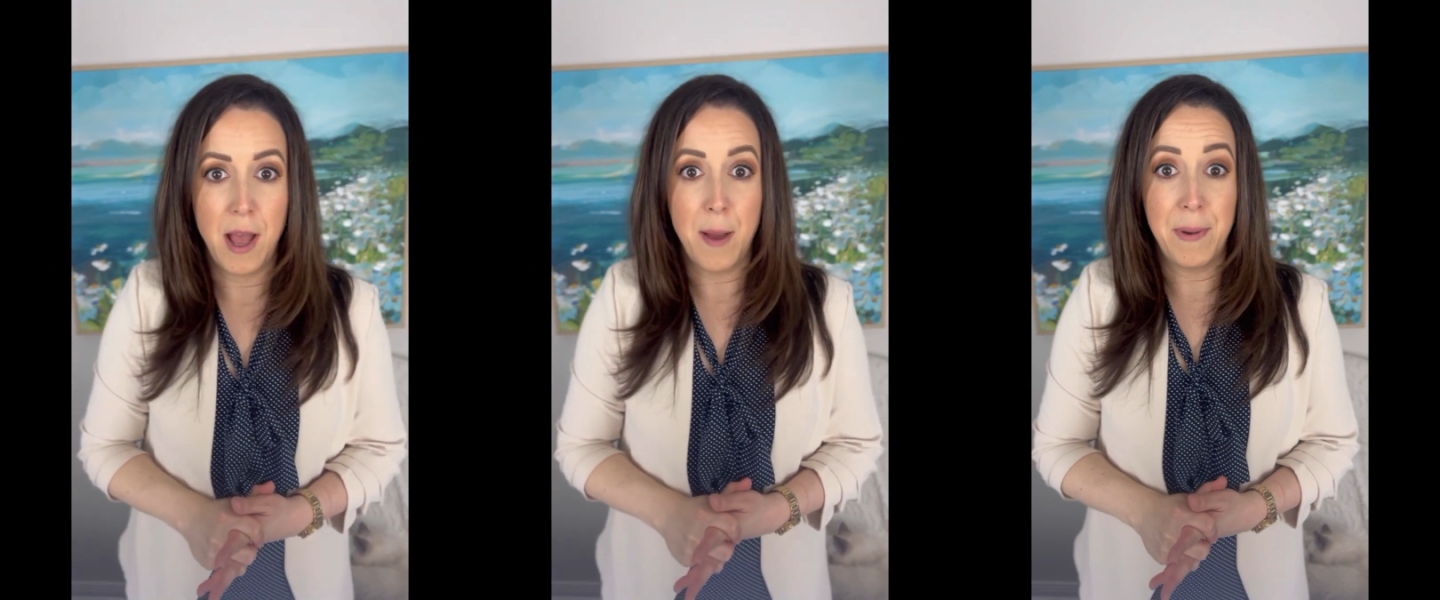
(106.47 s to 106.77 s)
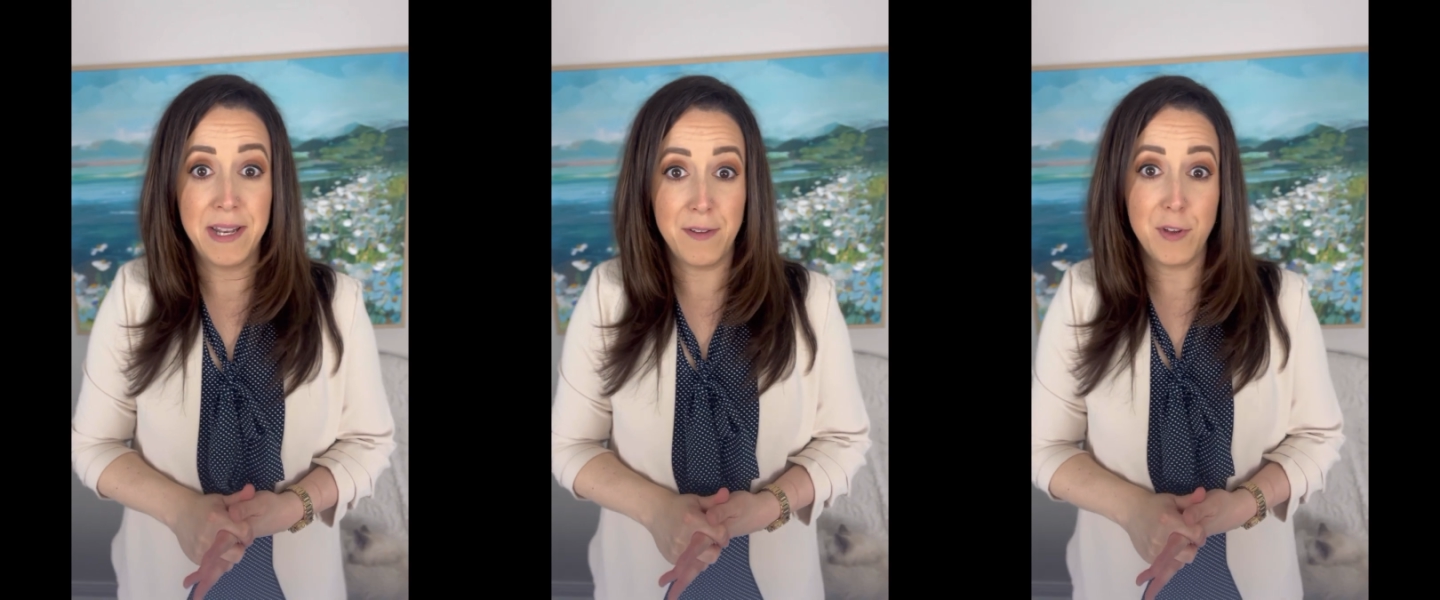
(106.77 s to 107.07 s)

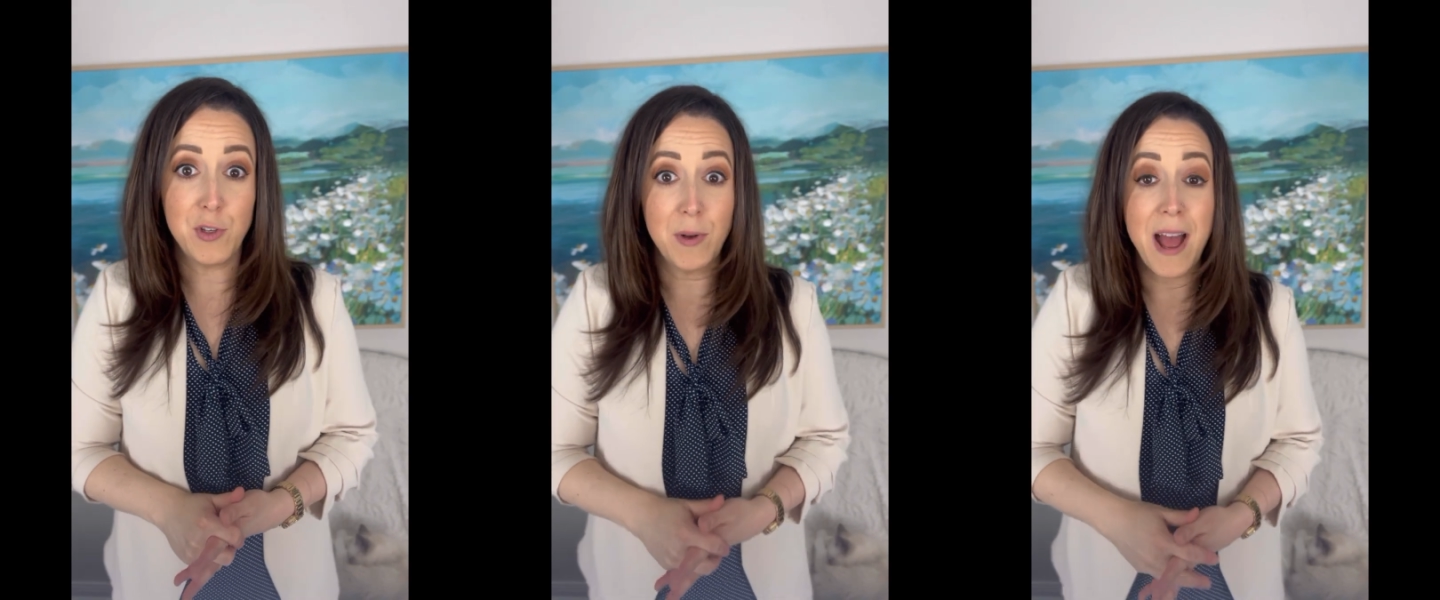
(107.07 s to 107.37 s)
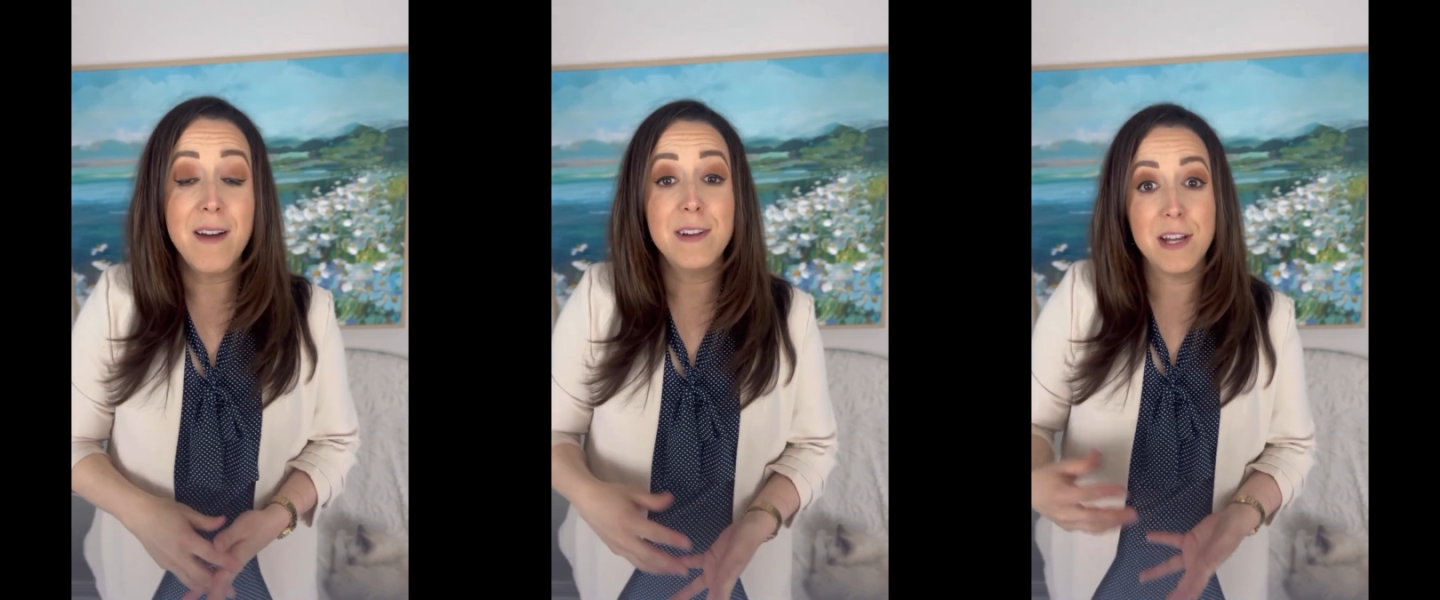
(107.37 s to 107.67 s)
But if you don't
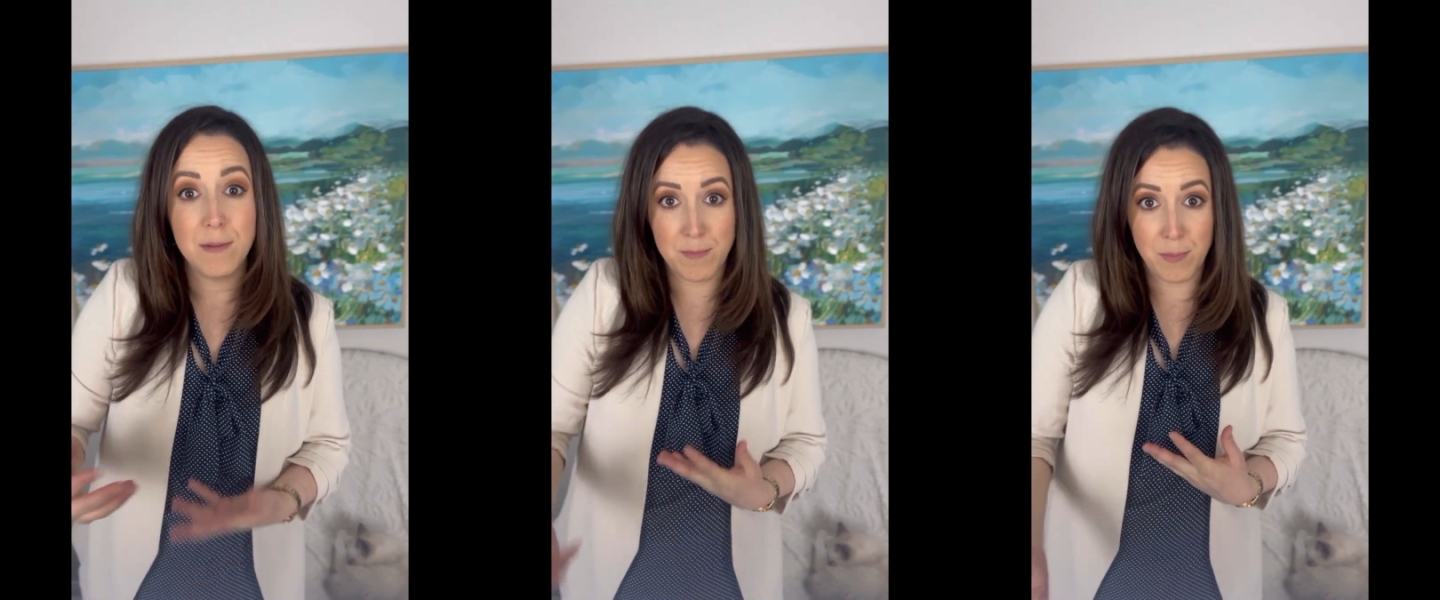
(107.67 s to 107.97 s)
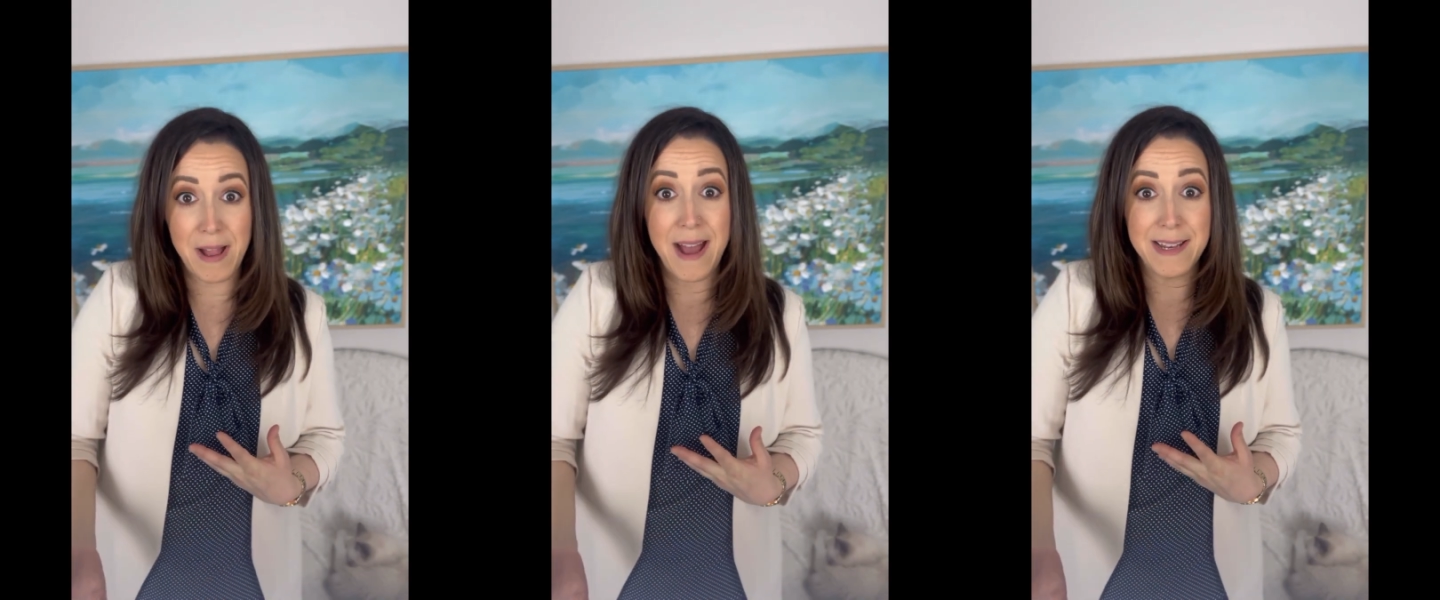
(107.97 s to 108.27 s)
have a
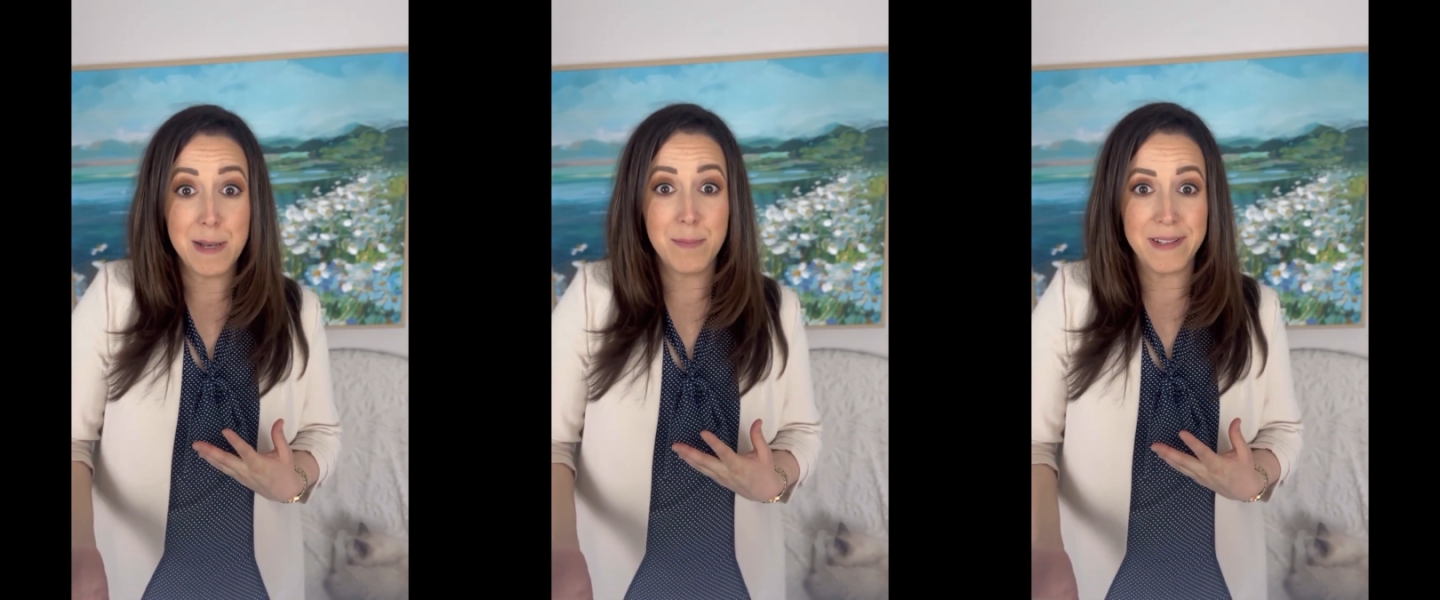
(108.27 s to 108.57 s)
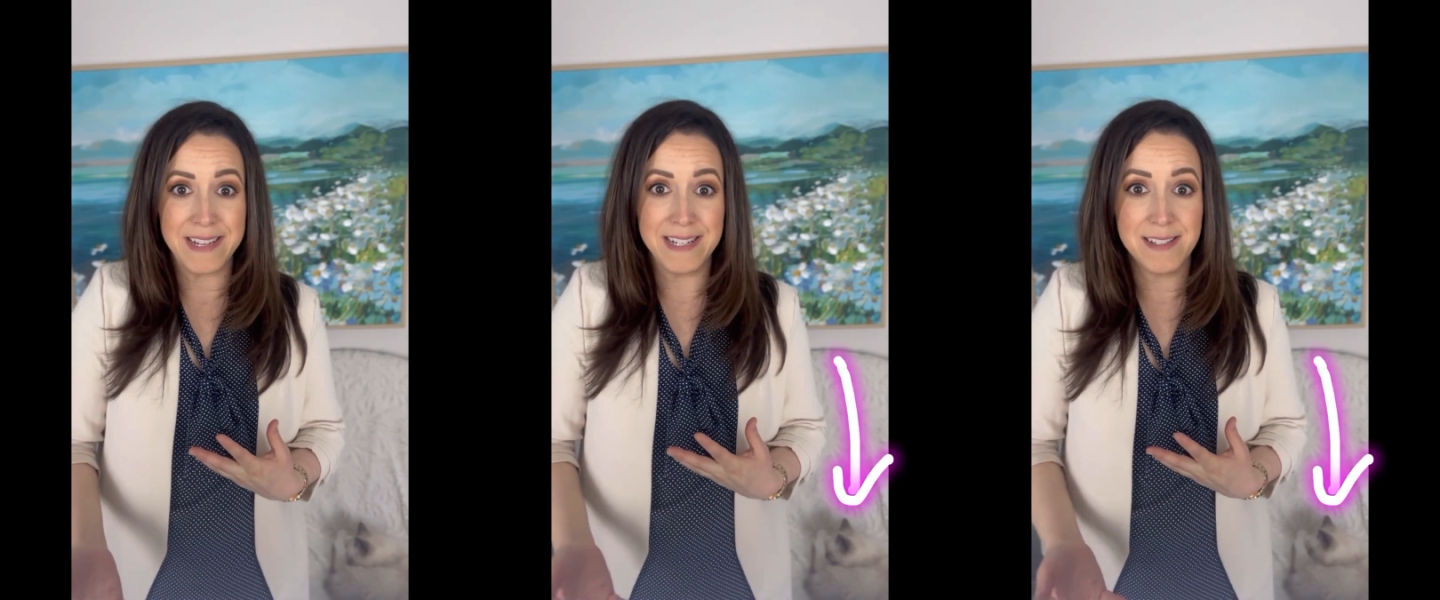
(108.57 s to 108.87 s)
plan in
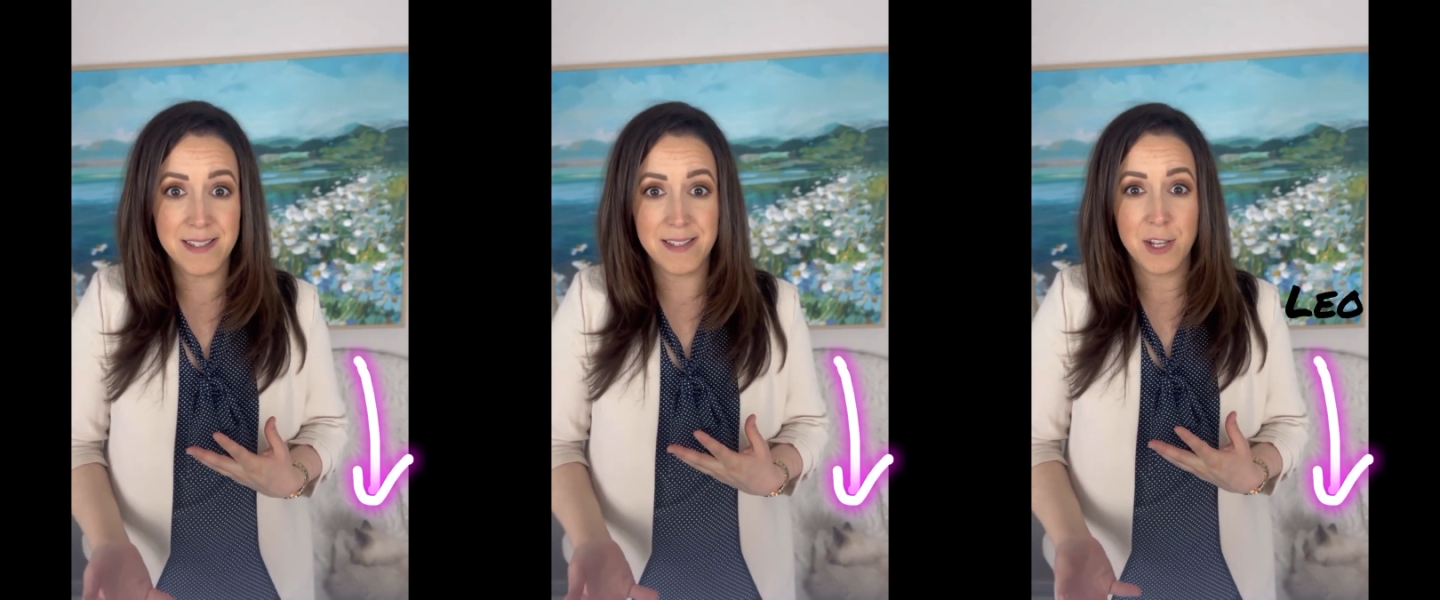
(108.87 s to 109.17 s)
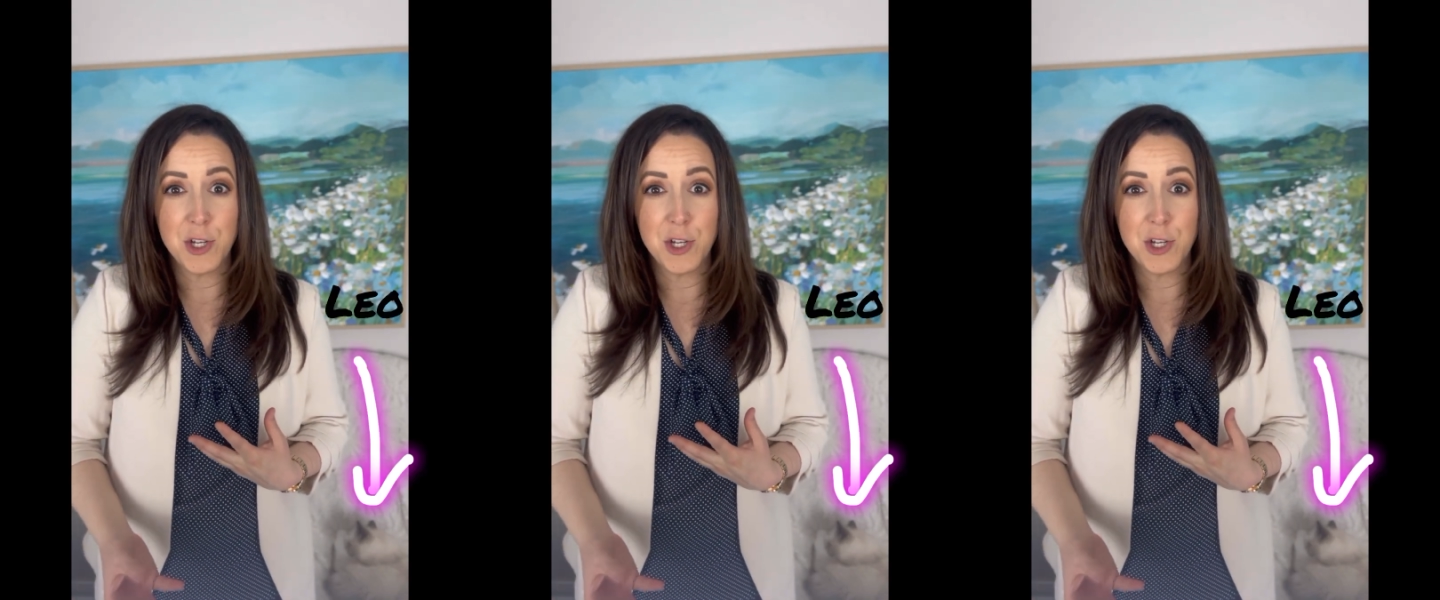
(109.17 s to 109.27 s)
place,